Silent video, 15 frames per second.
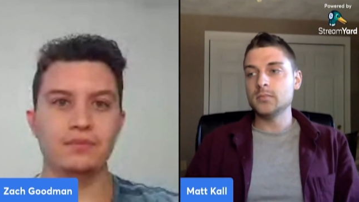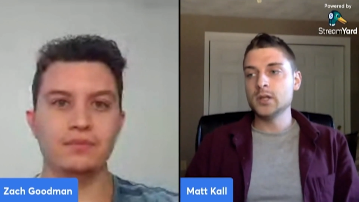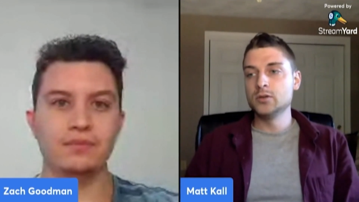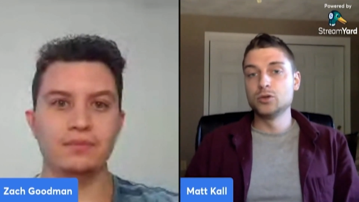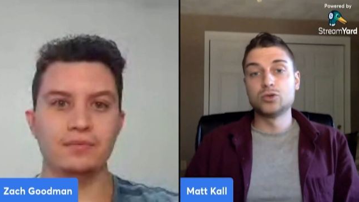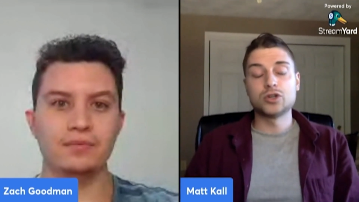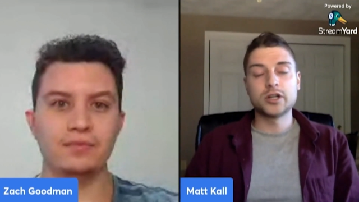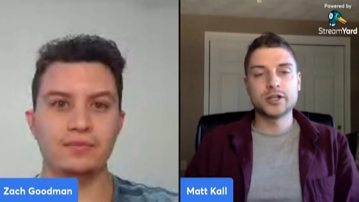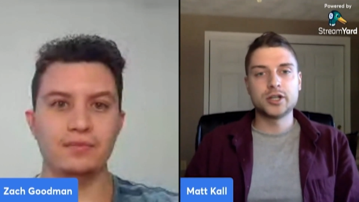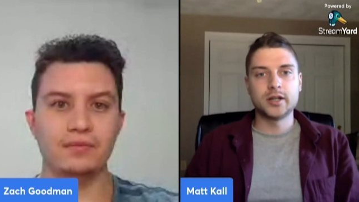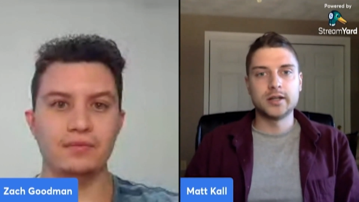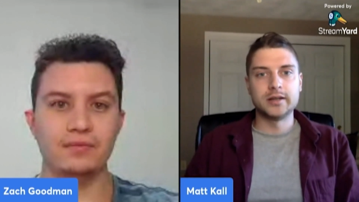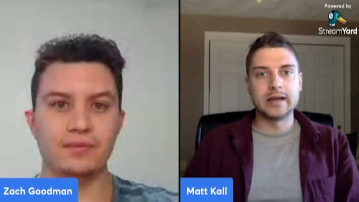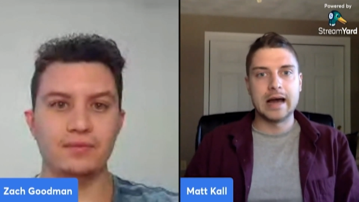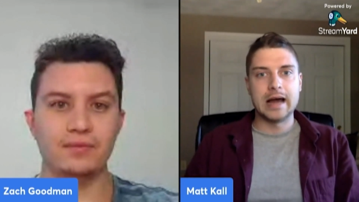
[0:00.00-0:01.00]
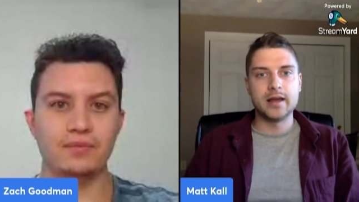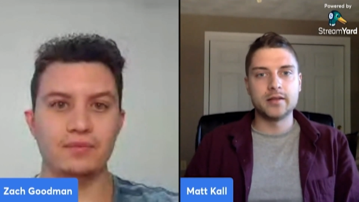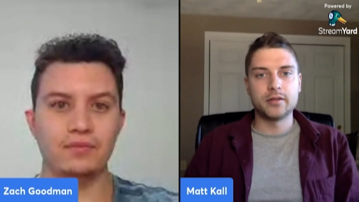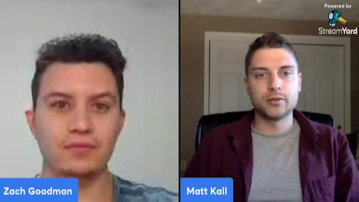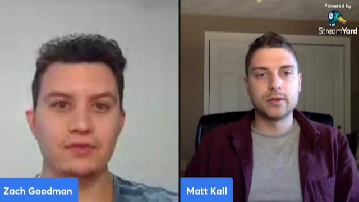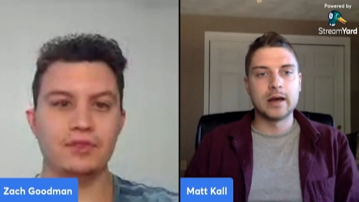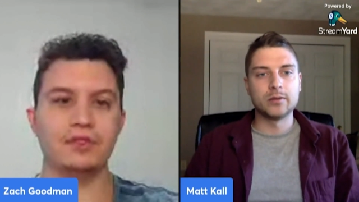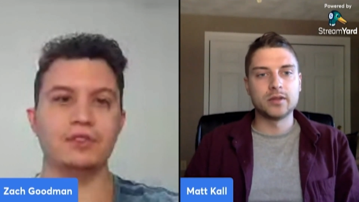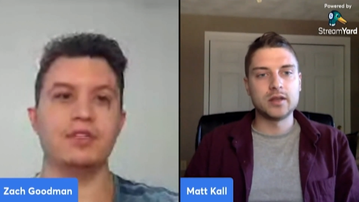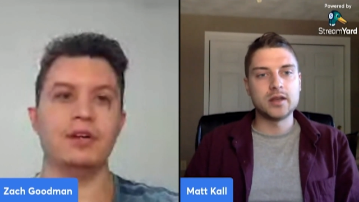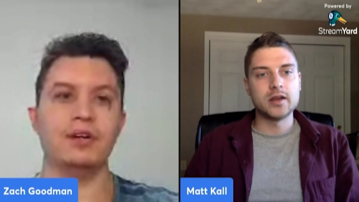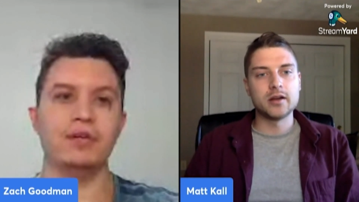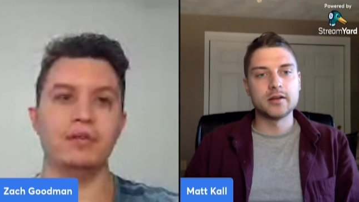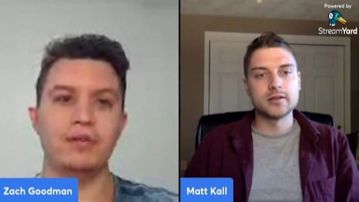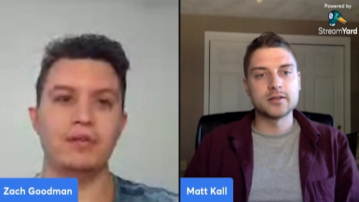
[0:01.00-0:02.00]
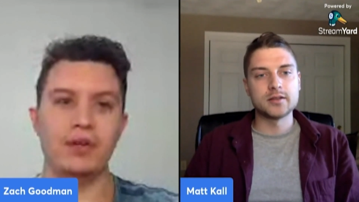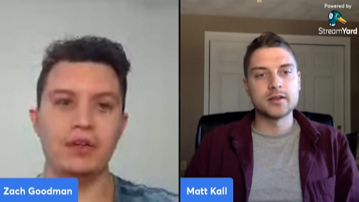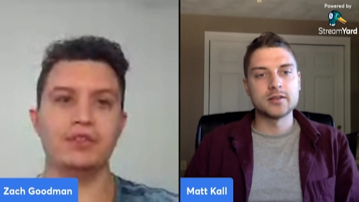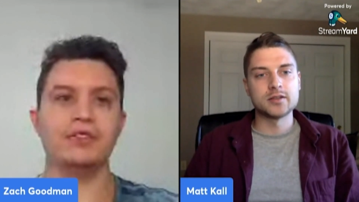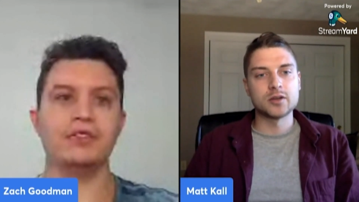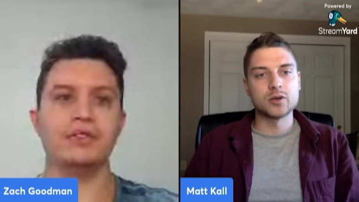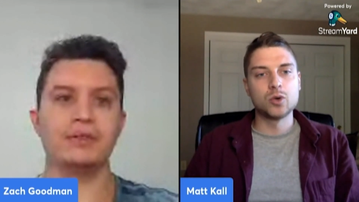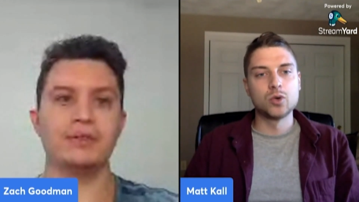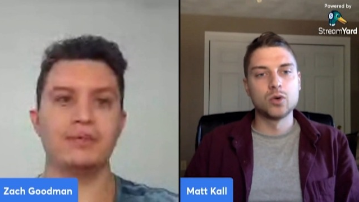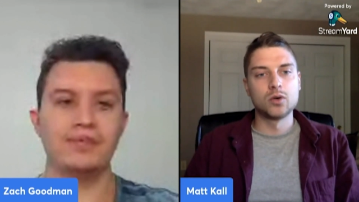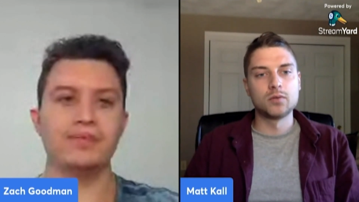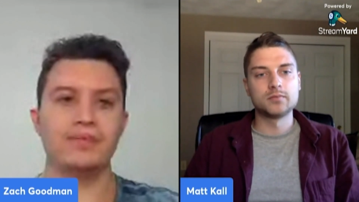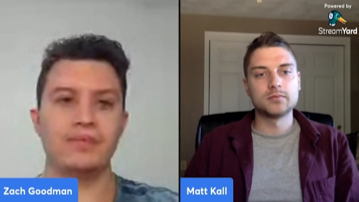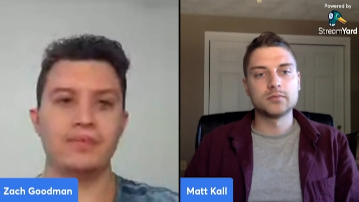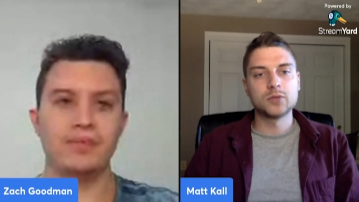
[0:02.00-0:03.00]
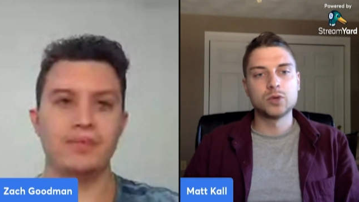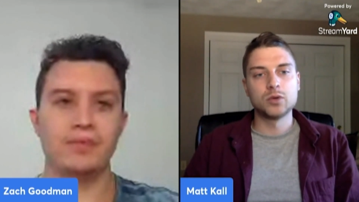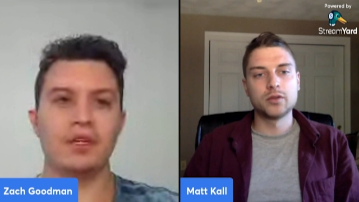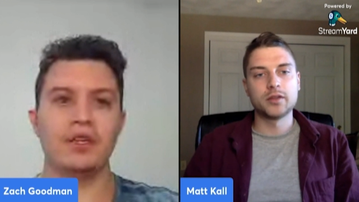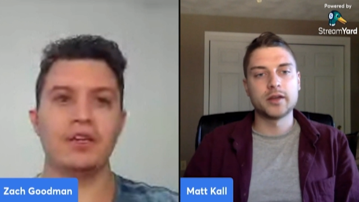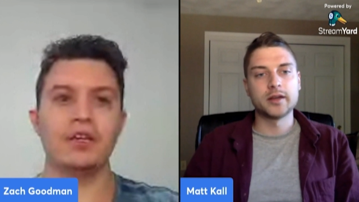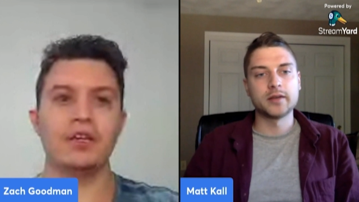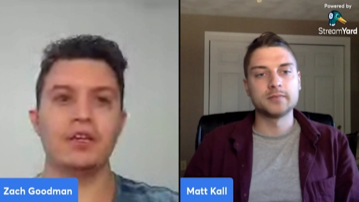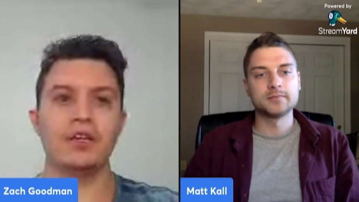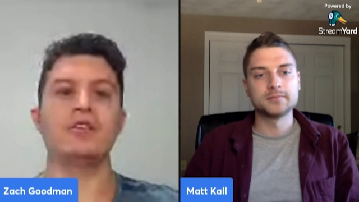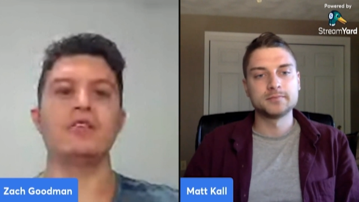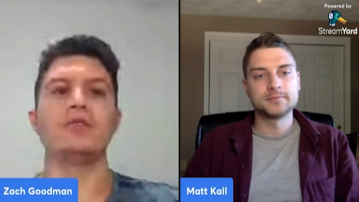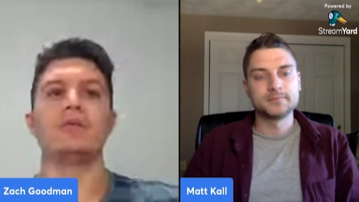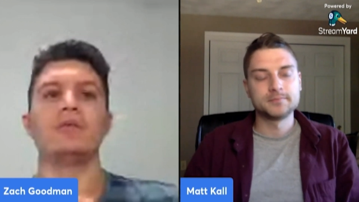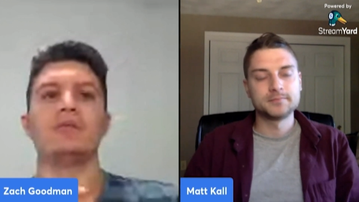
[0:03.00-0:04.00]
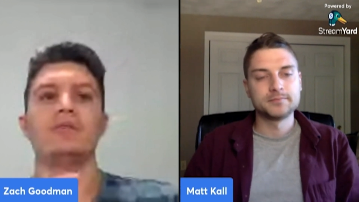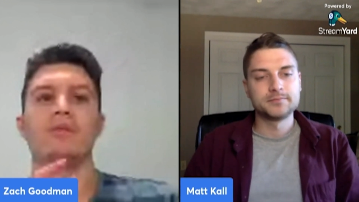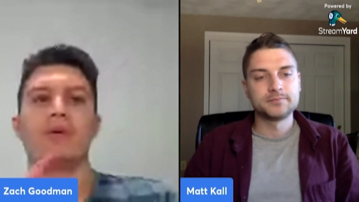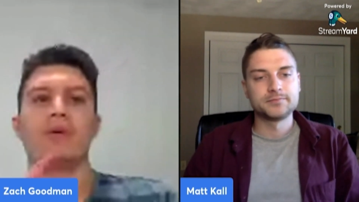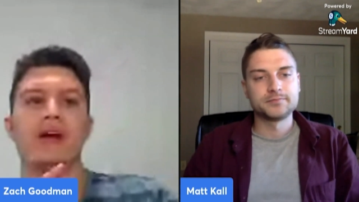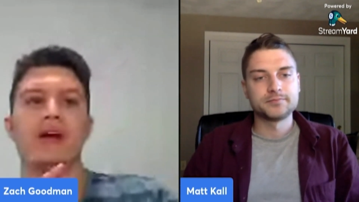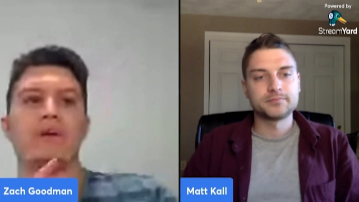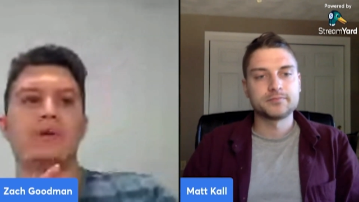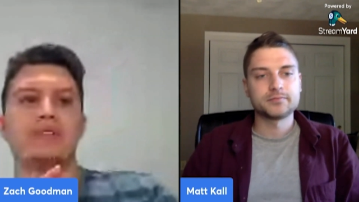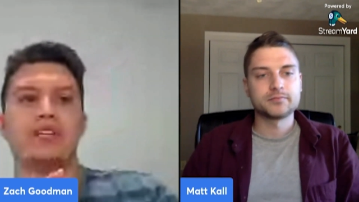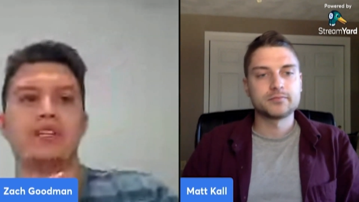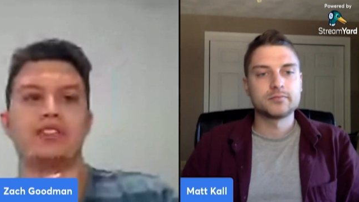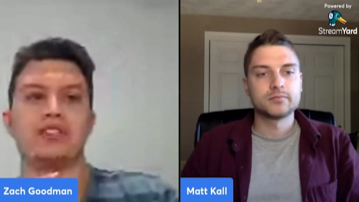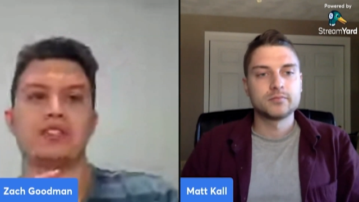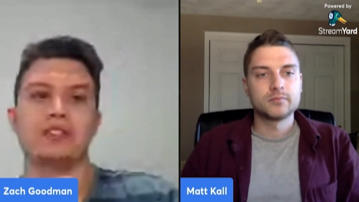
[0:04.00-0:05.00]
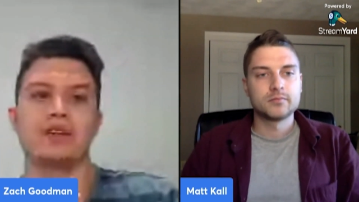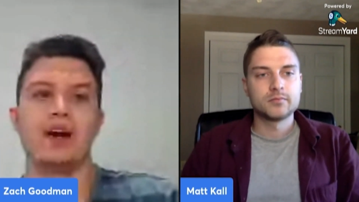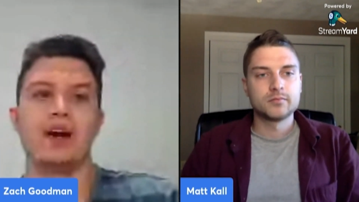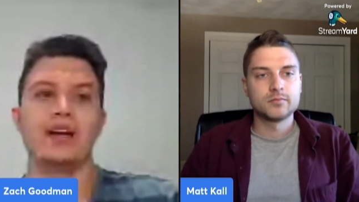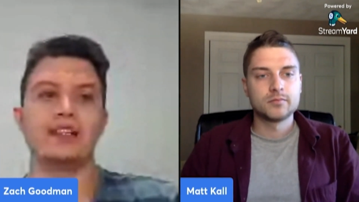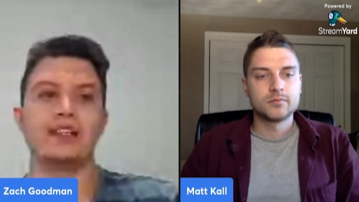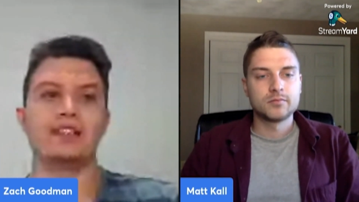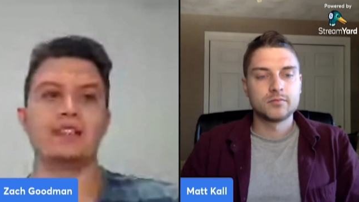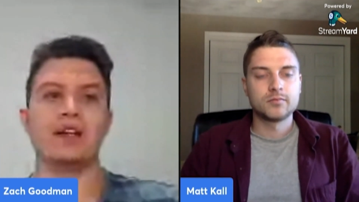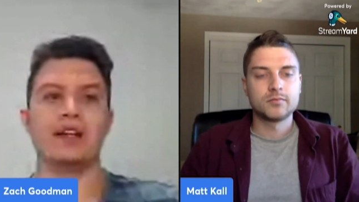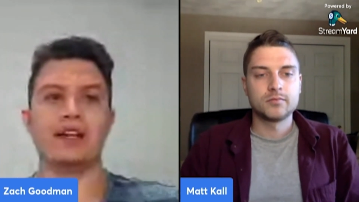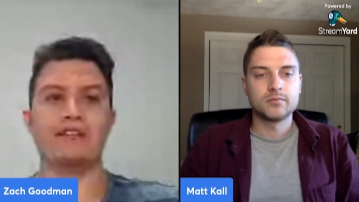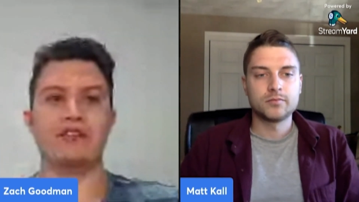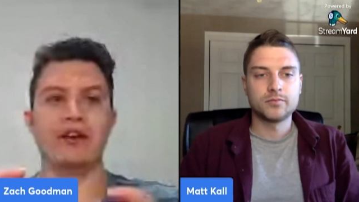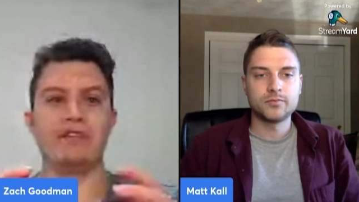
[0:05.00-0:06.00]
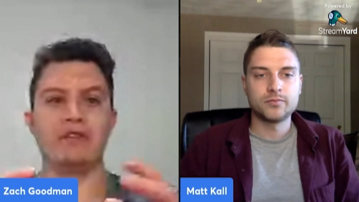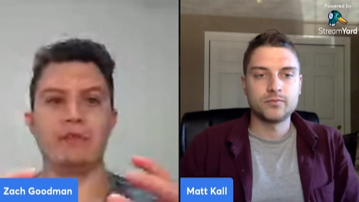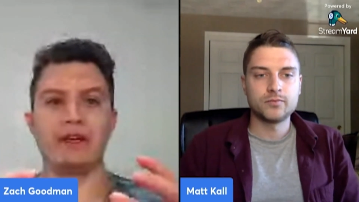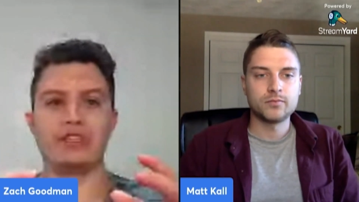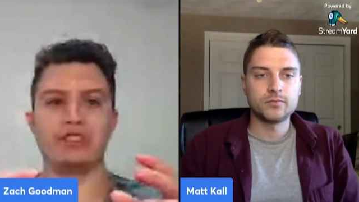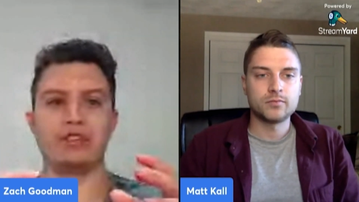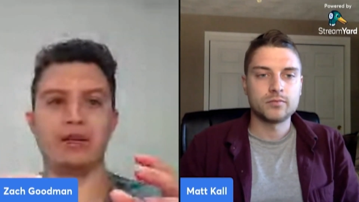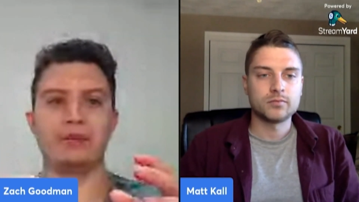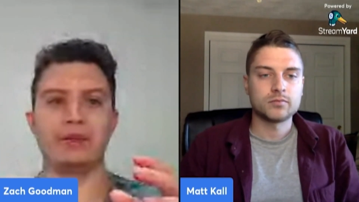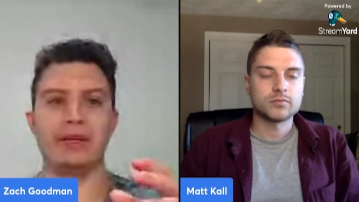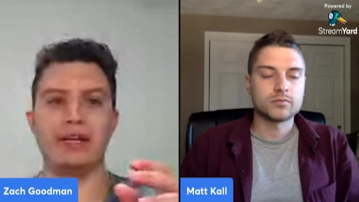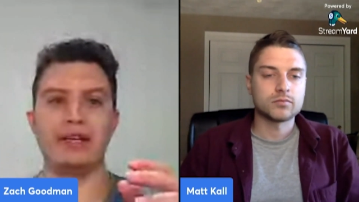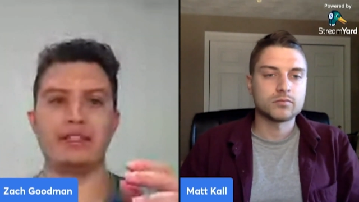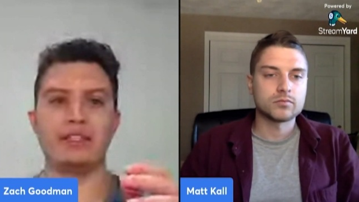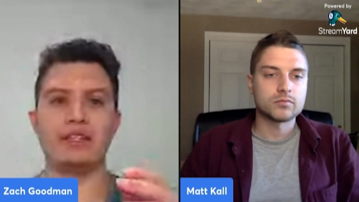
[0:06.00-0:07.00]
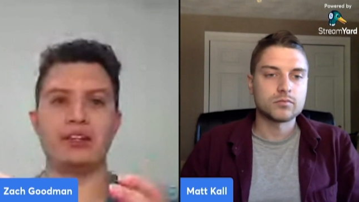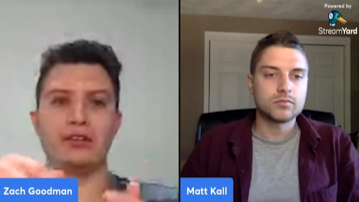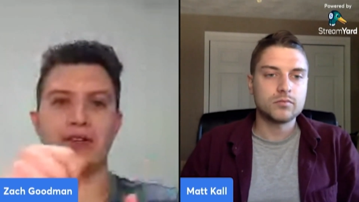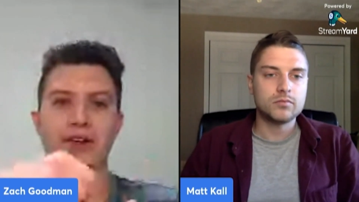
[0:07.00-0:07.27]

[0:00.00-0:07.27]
Speaker 1: nutrition and diet throughout the
Speaker 2: year is a cool thing. The one thing I will say you should try is, like, if you ever make scrambled eggs, you know how